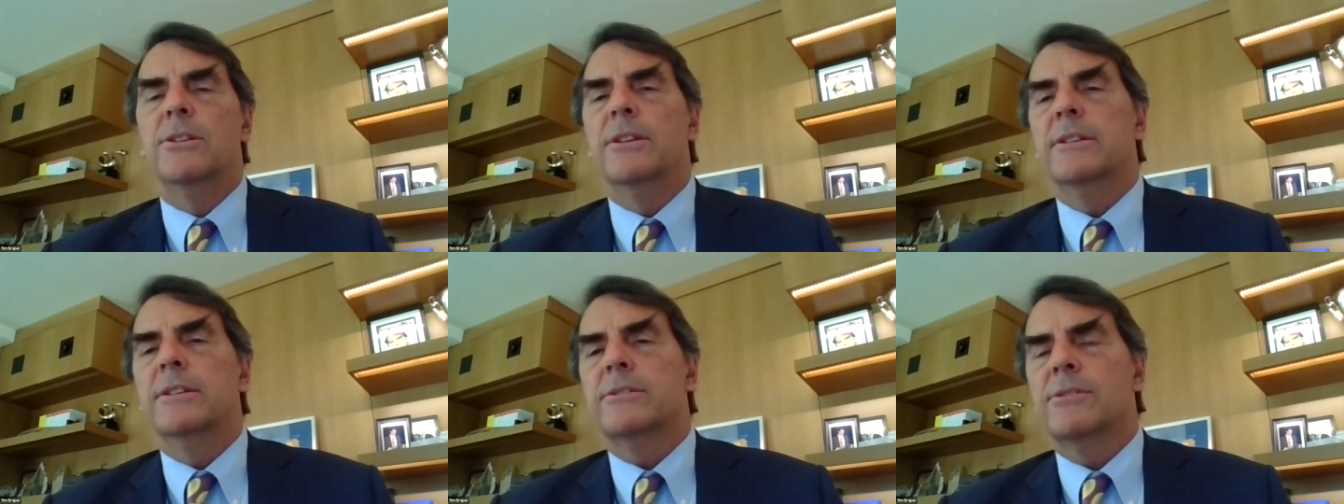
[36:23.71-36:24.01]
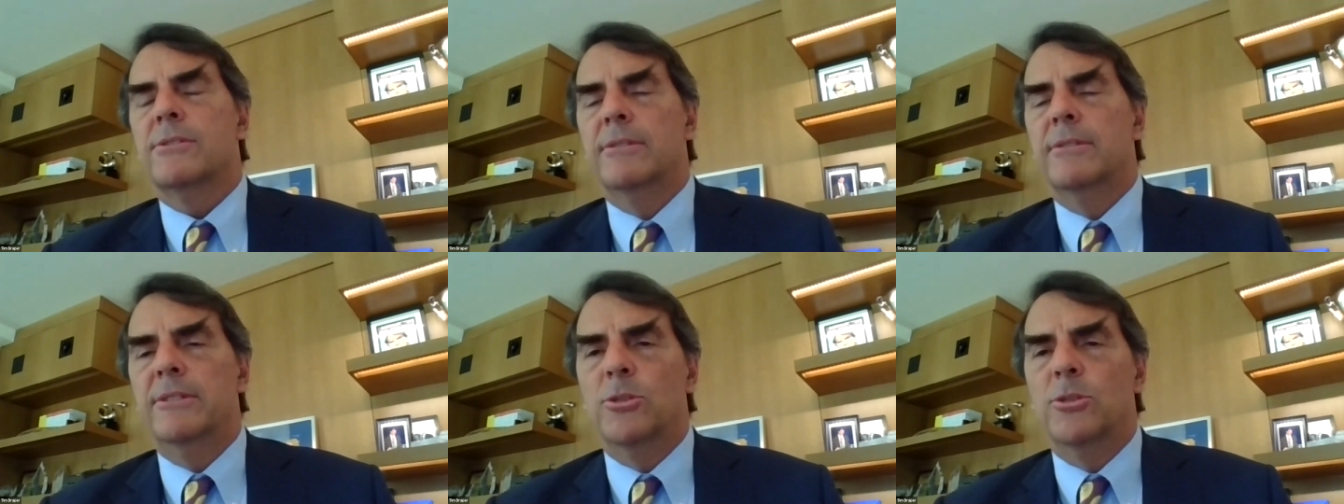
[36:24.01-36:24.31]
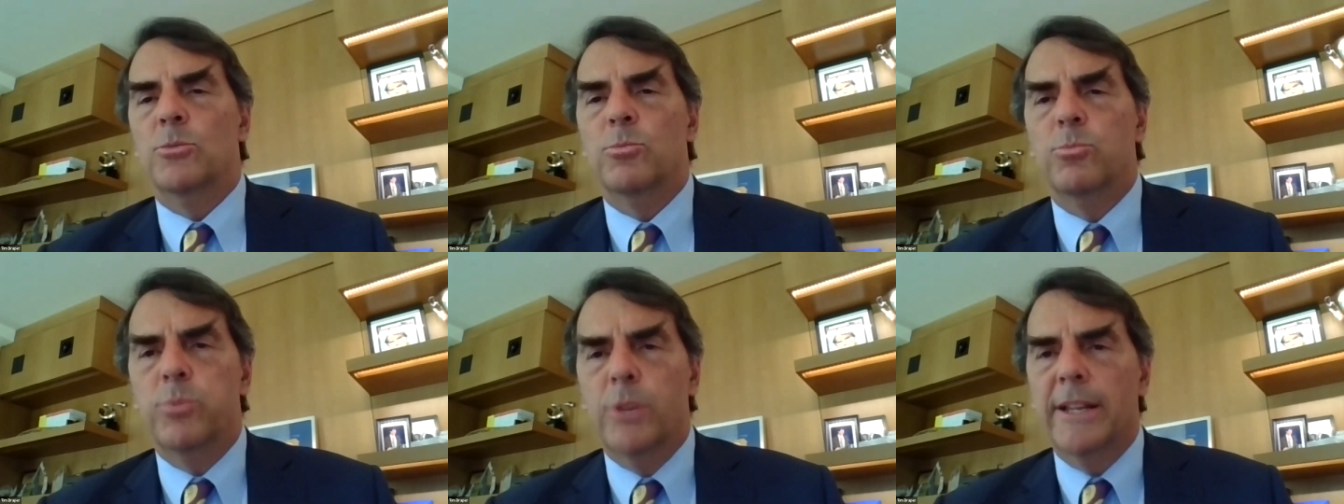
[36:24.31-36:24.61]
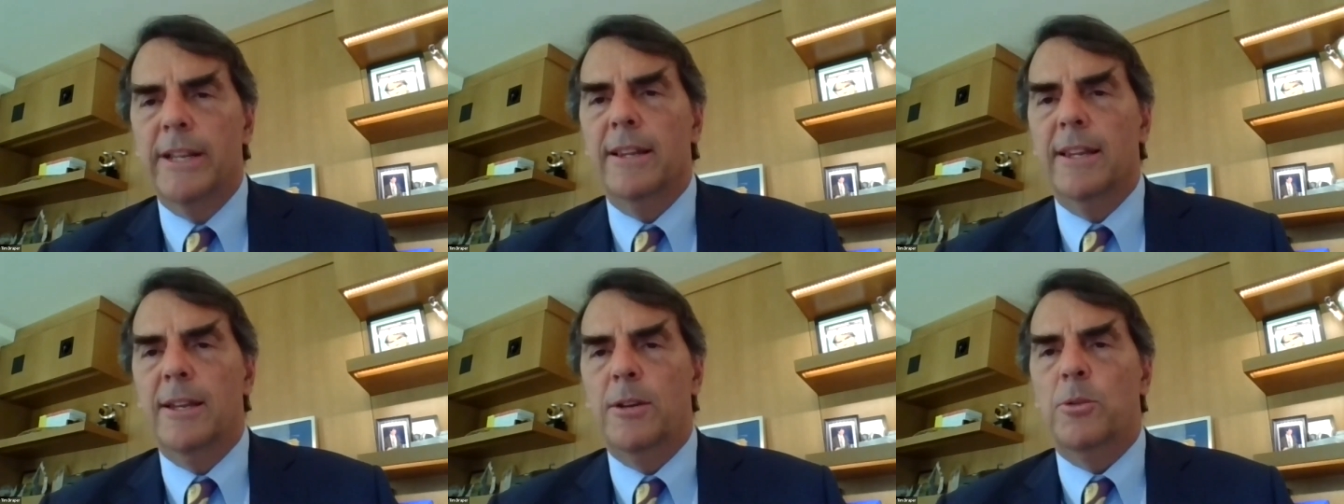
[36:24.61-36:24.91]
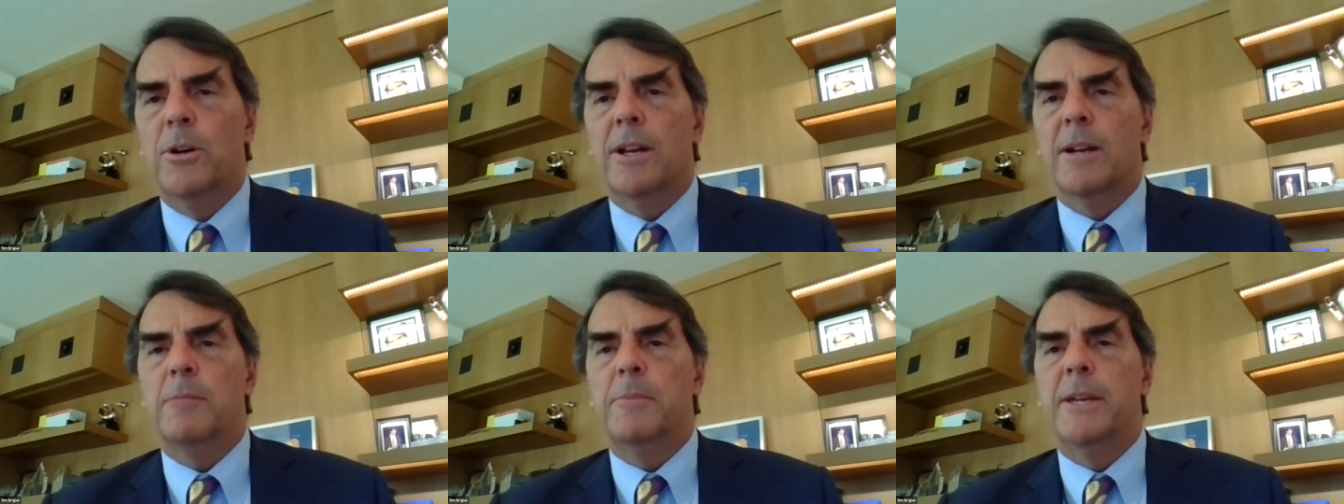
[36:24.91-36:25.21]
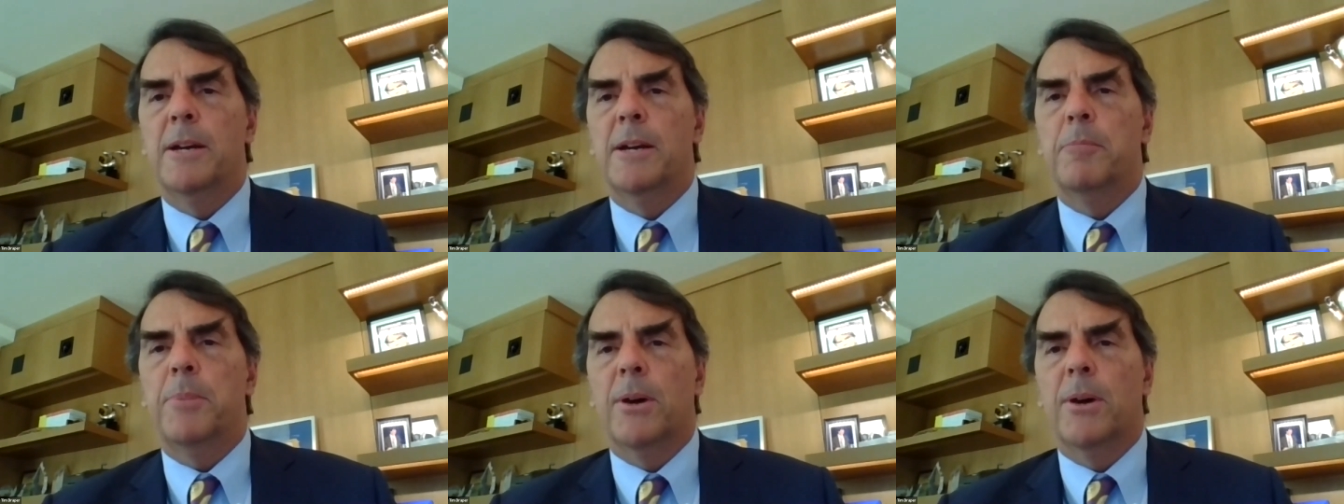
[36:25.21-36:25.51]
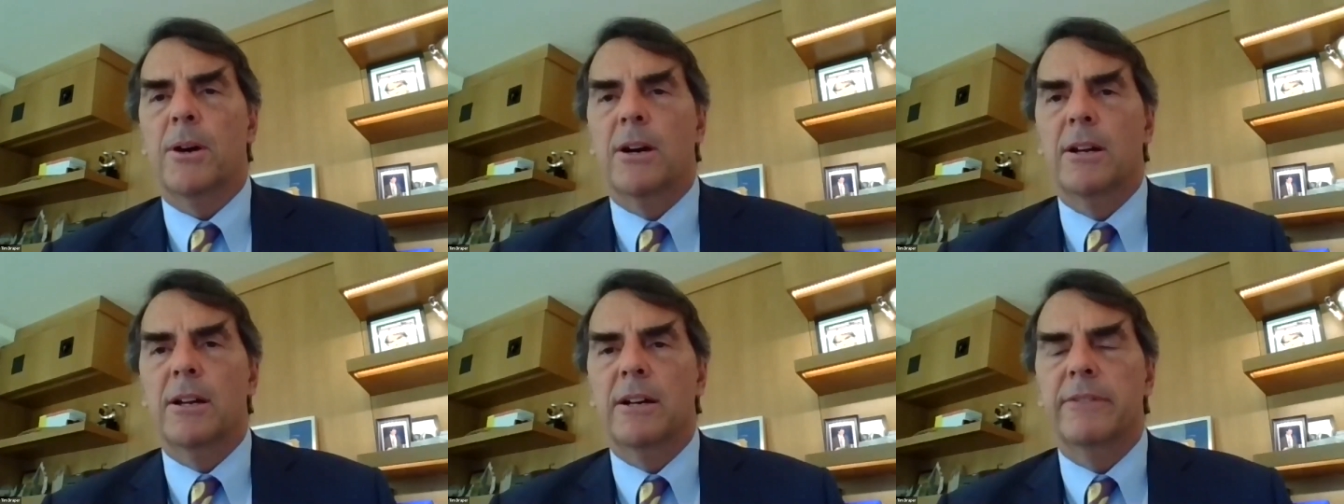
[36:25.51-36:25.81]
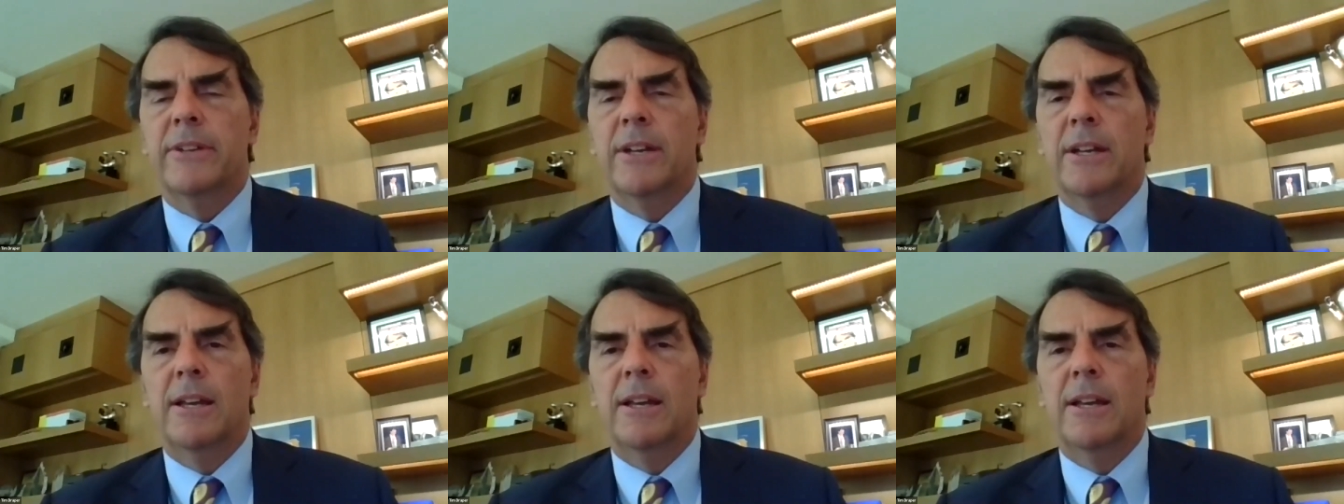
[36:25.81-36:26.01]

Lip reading: that you really want to be a part of.